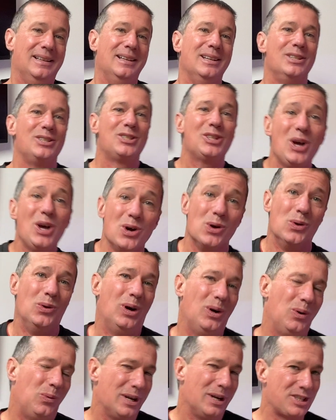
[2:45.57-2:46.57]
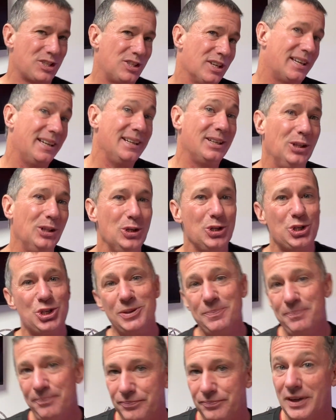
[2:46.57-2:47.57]
So, what's the
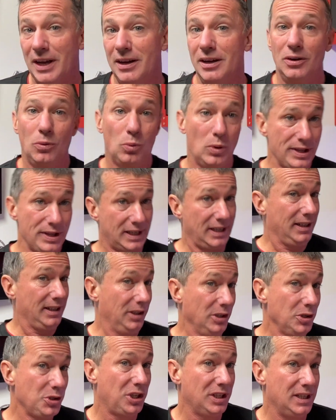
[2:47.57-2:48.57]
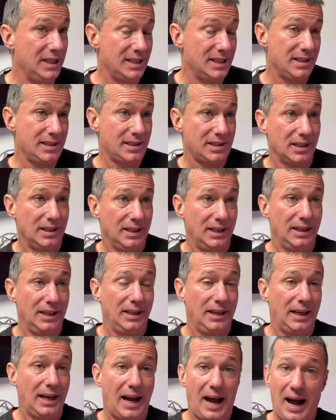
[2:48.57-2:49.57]
conclusion? Well, the conclusion is
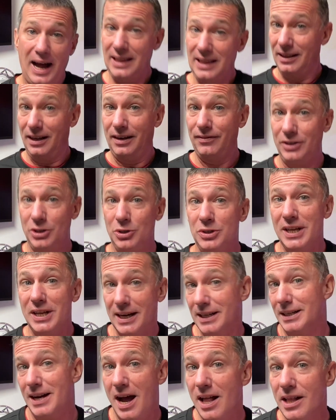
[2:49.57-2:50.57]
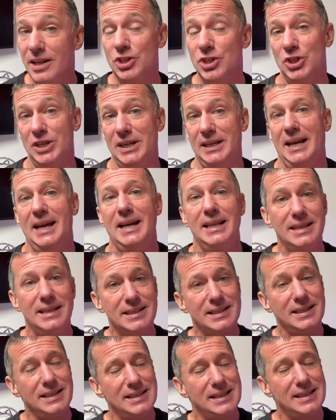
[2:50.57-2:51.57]
I love new technology, and
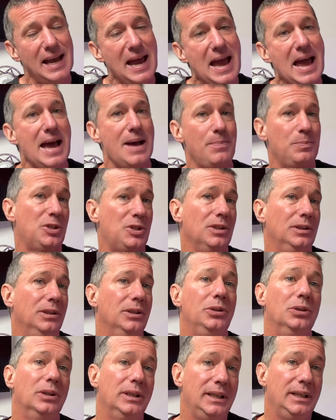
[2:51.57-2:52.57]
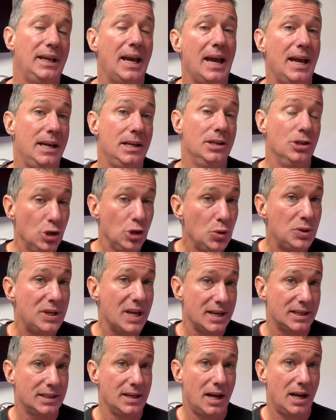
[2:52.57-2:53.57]
this is absolutely a new
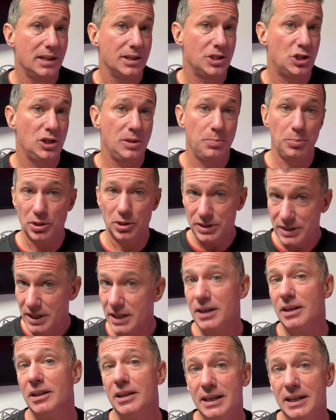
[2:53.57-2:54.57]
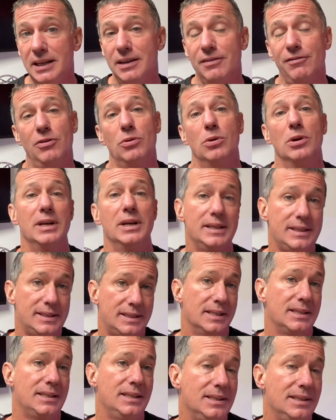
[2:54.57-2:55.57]
technology, particularly for
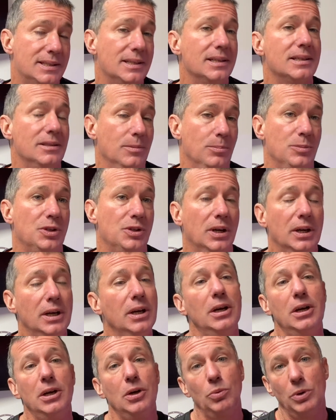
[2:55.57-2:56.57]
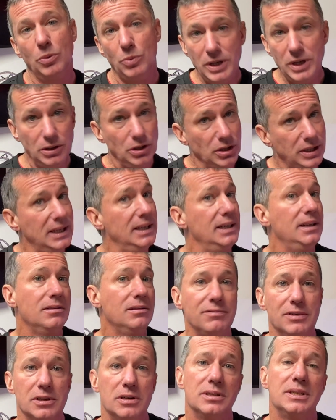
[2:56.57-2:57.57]
existing systems. When we look at
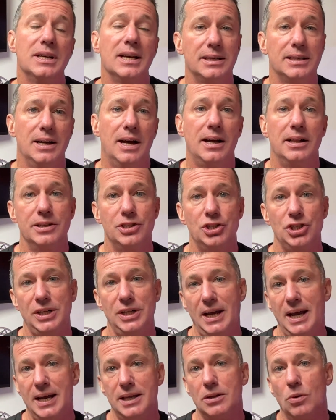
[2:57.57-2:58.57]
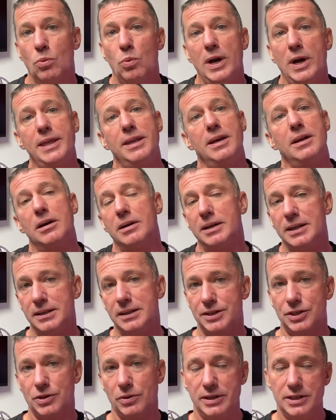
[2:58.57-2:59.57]
inverter technology and the way that our
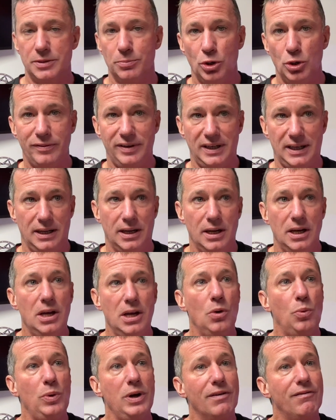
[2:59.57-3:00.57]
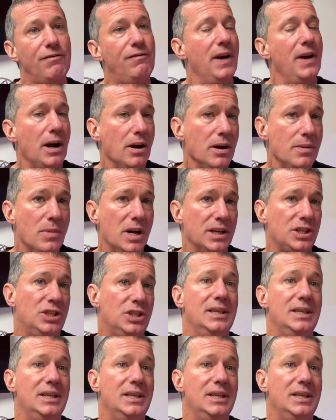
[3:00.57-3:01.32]
industry is moving, we are very much